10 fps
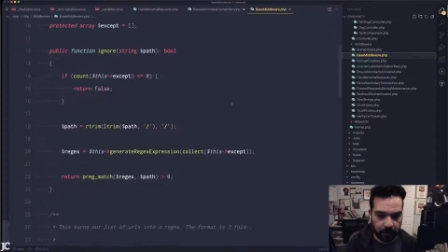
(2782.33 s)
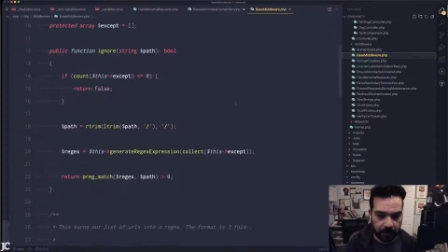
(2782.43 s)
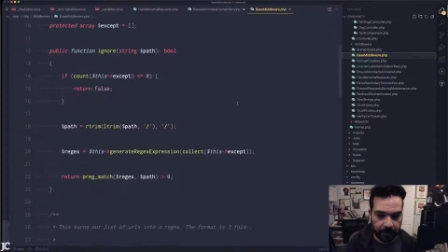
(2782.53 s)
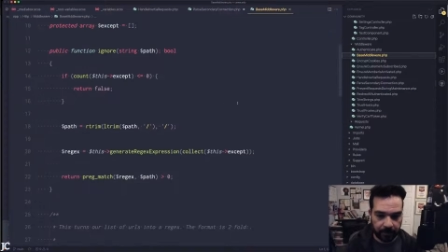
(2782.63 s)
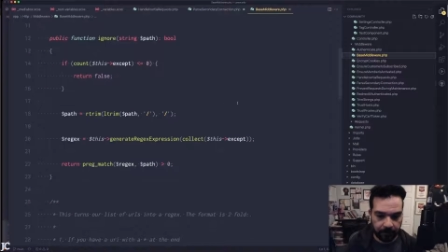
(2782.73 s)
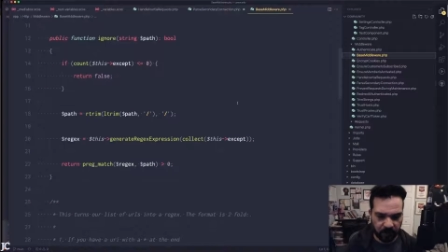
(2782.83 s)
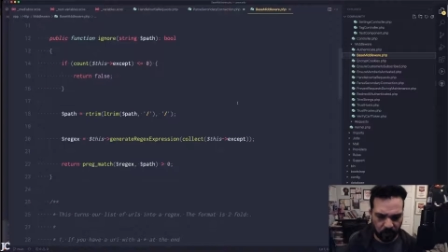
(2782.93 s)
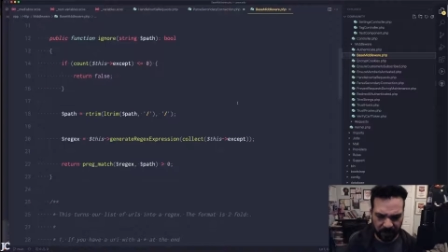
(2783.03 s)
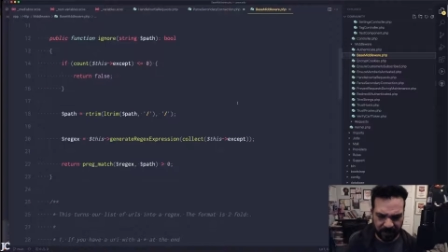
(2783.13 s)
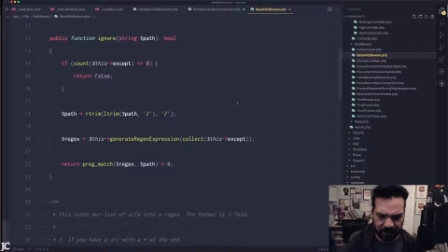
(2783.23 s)
So
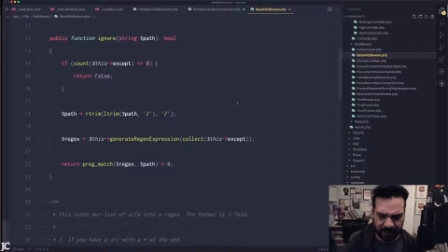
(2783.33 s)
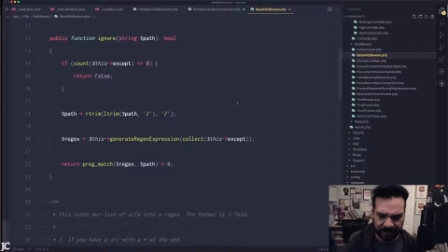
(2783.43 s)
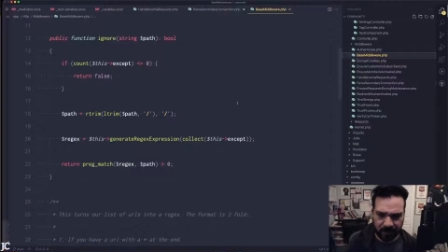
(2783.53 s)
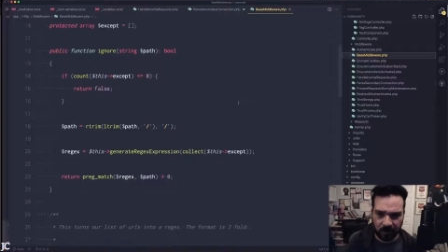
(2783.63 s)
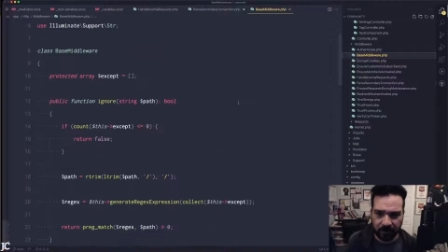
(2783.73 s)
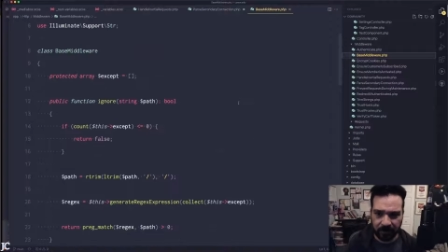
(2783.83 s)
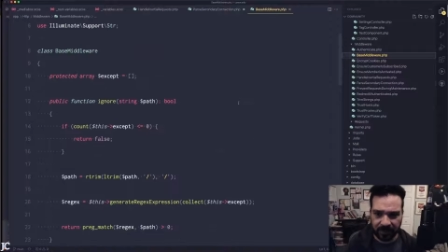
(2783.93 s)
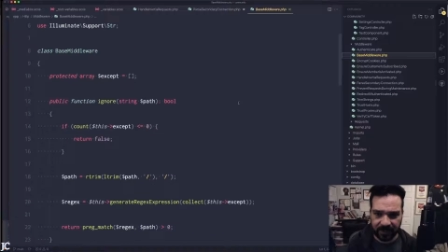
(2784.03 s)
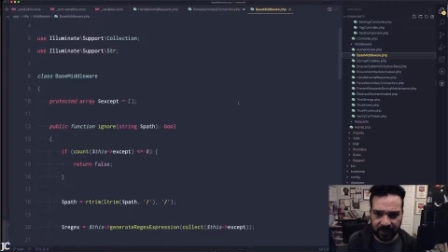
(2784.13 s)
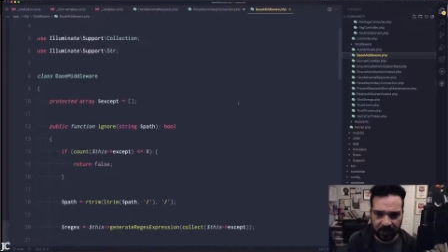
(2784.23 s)
what is my base middleware?
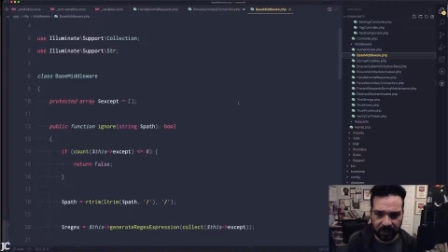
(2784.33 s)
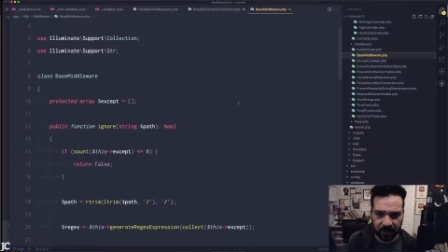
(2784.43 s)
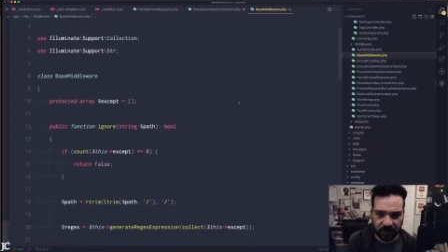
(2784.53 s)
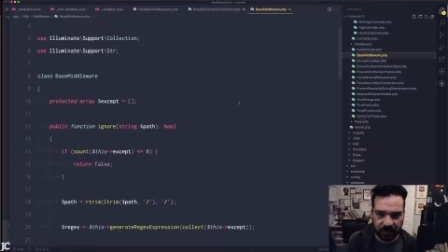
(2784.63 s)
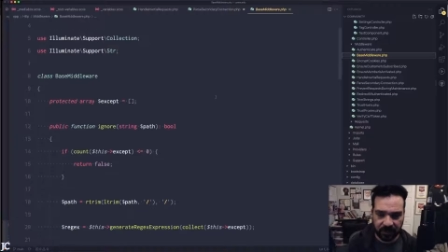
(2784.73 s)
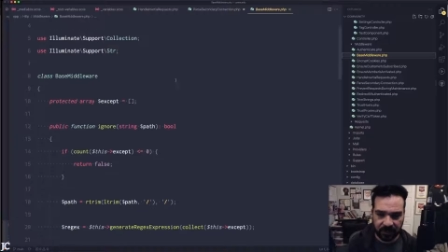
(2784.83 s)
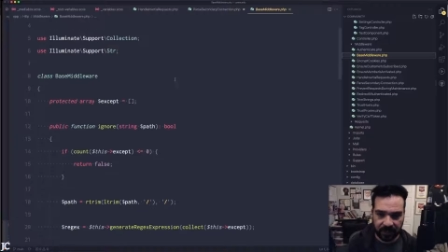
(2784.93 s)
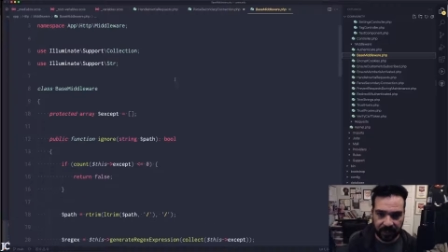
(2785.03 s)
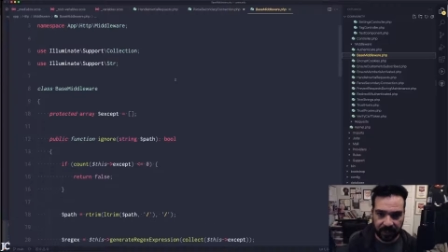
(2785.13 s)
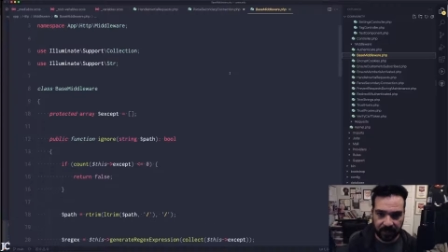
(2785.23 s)
This is just
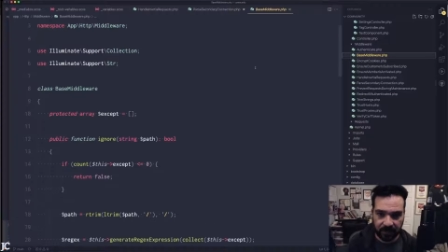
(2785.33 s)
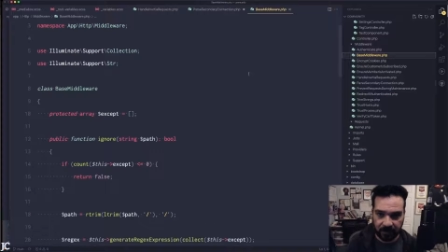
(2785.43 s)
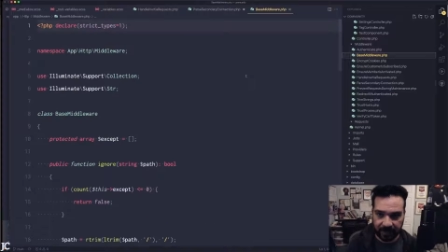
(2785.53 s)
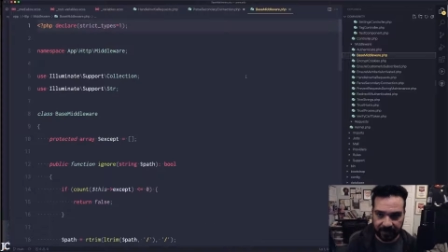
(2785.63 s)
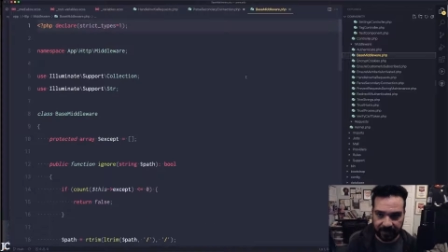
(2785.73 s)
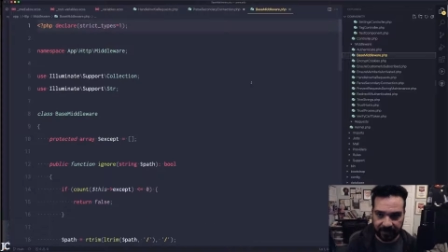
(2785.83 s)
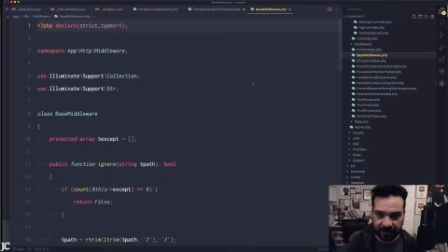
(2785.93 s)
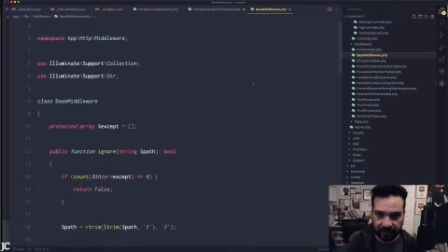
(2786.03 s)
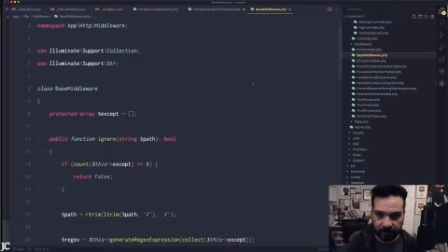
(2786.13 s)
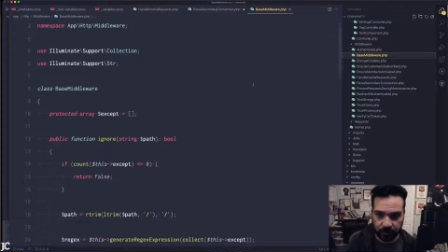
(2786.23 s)
a class that I've
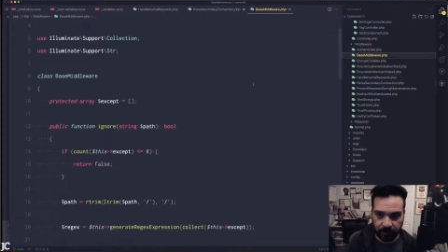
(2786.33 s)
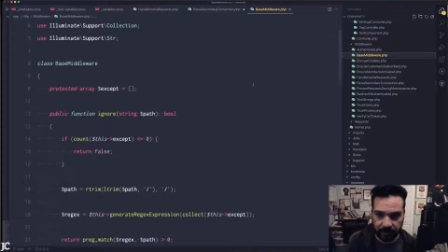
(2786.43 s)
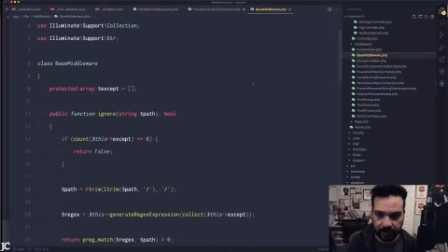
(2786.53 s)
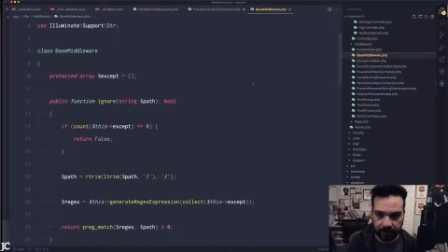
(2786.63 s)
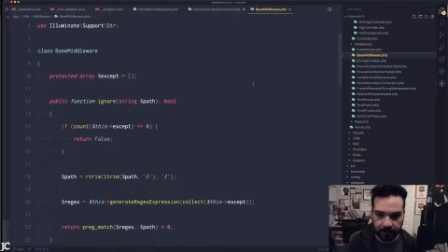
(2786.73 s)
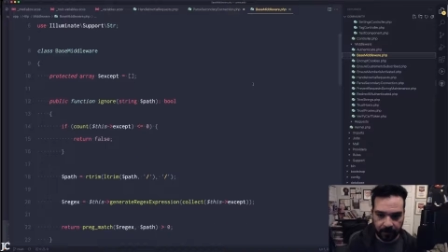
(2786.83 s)
kind of created